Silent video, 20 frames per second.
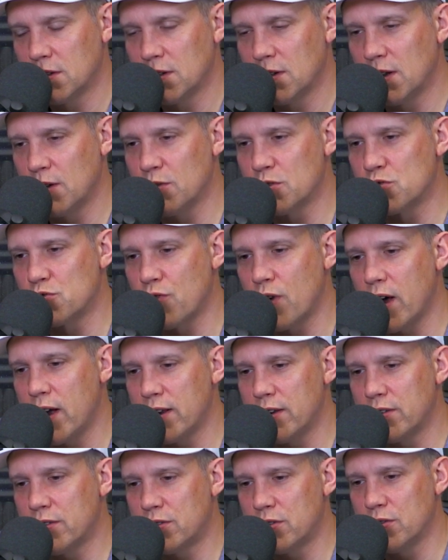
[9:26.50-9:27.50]
it was
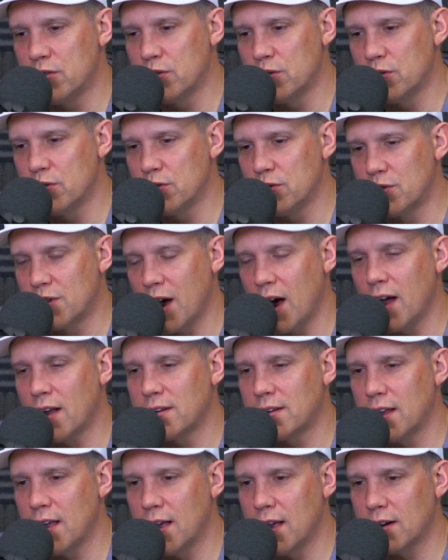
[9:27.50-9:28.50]
right to
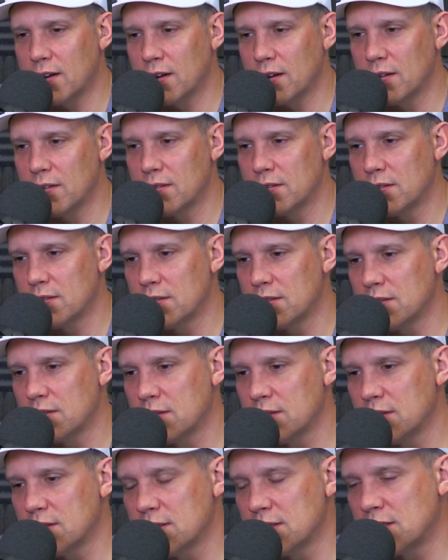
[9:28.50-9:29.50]
contact
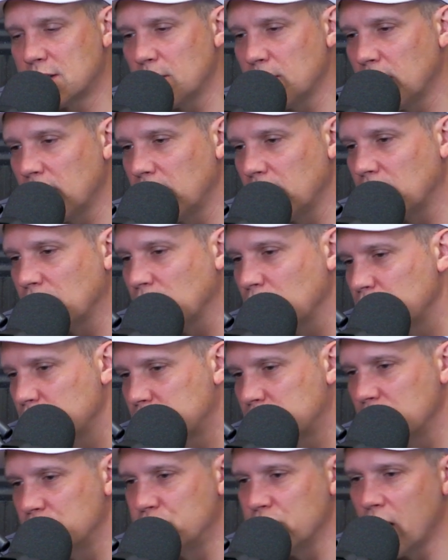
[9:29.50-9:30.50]
somebody close
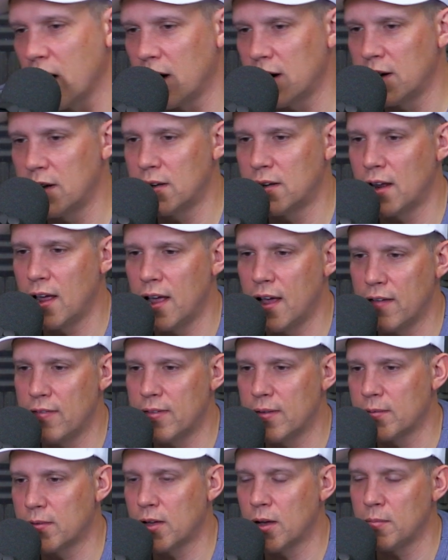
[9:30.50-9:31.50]
to Johnny to have
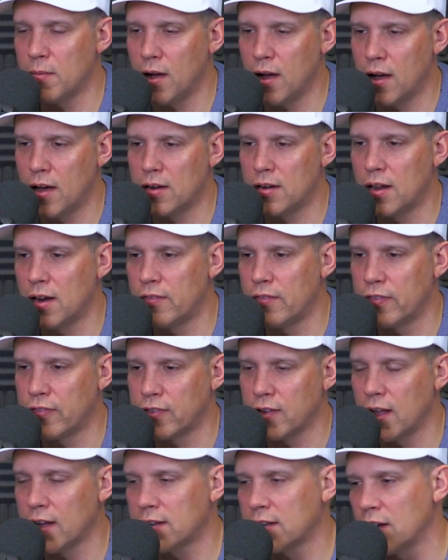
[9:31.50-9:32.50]
them come on and
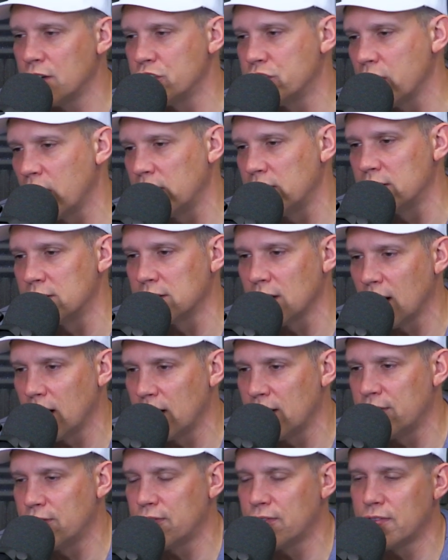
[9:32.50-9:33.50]
reflect on Johnny's
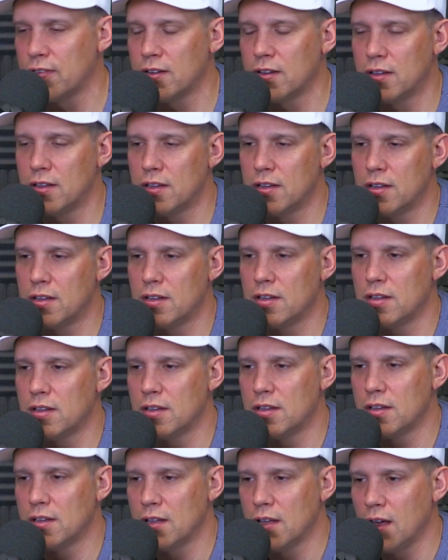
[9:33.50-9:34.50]
life,
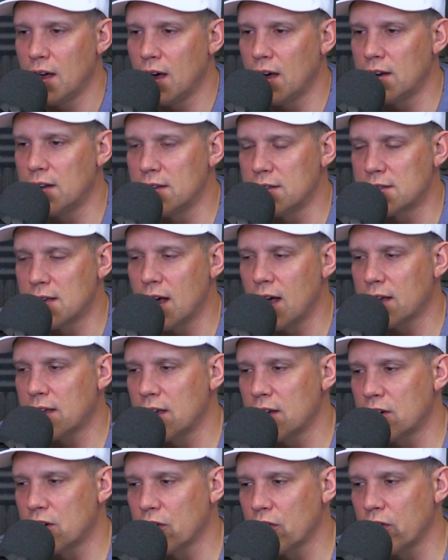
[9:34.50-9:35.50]
on his
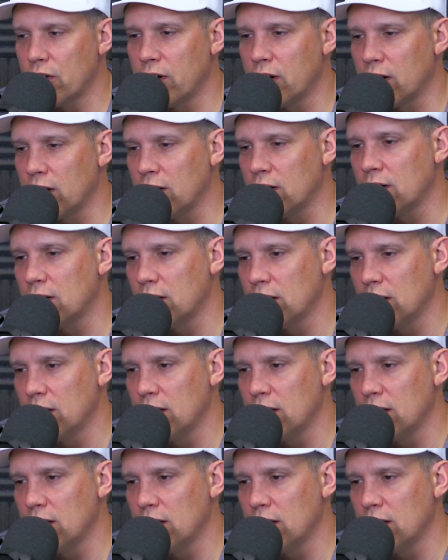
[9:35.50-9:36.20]
hockey career.